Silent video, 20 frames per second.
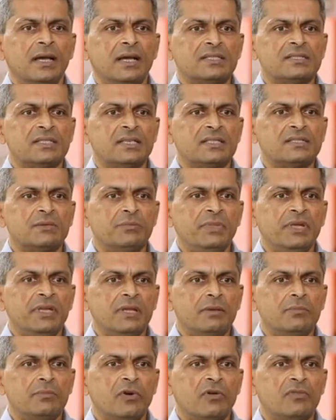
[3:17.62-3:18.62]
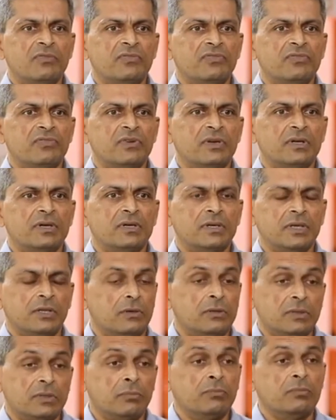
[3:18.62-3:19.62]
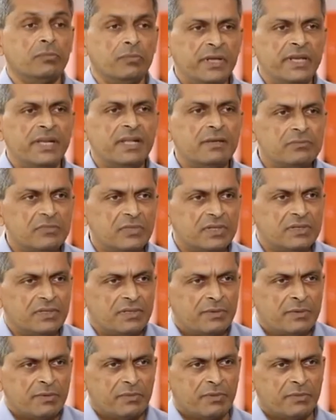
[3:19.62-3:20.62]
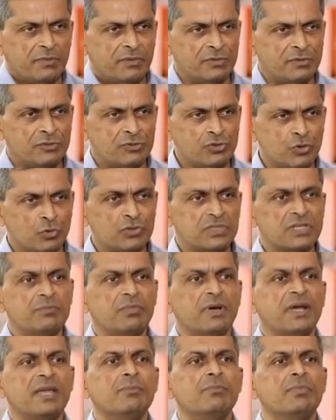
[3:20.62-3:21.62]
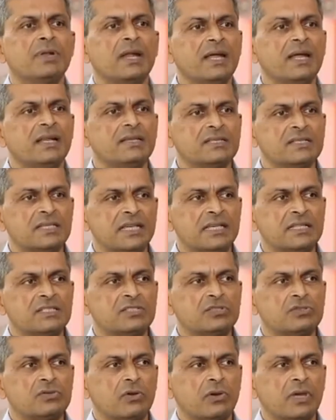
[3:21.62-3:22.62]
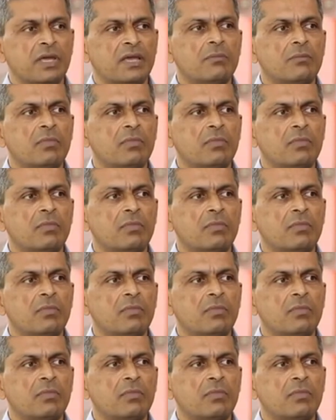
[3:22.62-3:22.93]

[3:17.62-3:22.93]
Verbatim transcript: as, as a medium of, uh, you know, the medium t chosen by brands is talking